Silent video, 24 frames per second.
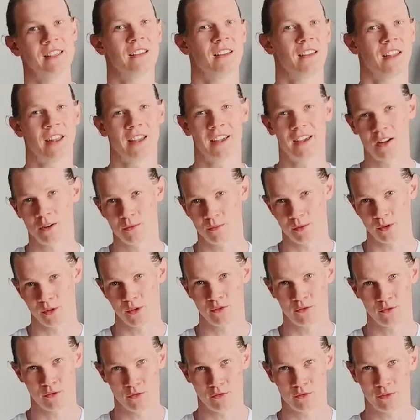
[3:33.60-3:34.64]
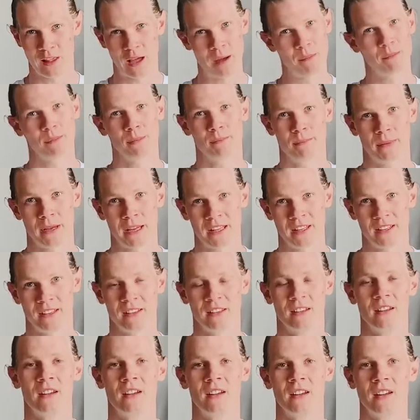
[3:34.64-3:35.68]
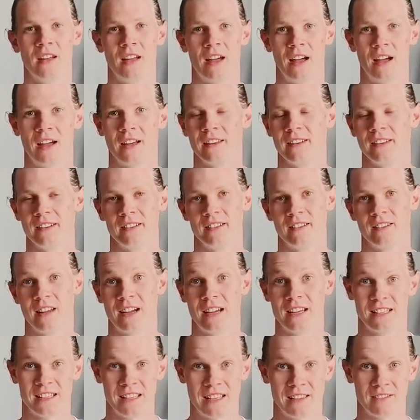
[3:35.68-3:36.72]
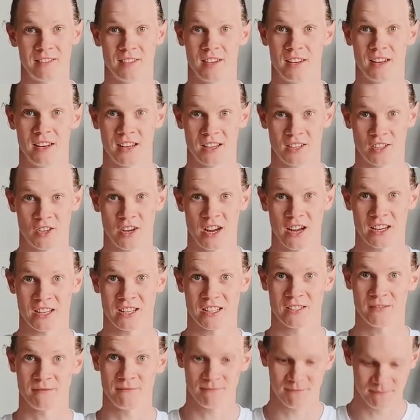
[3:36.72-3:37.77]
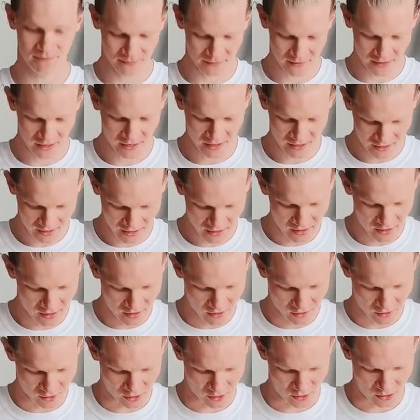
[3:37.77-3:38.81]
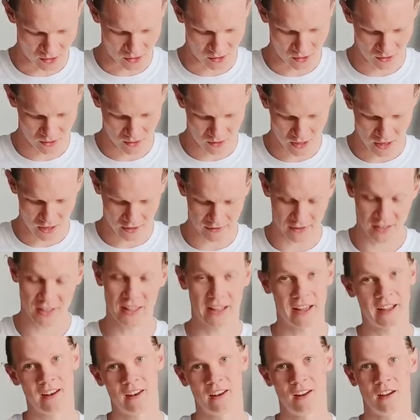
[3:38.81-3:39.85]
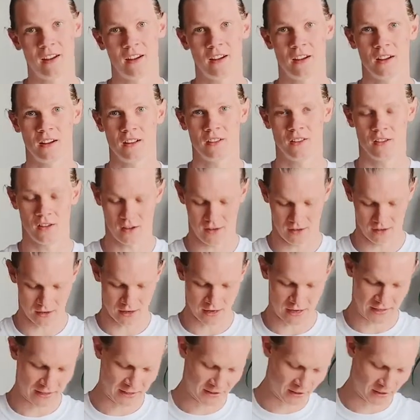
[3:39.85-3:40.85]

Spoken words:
and I get a beautiful flat bed and nice even extraction. So after that, I let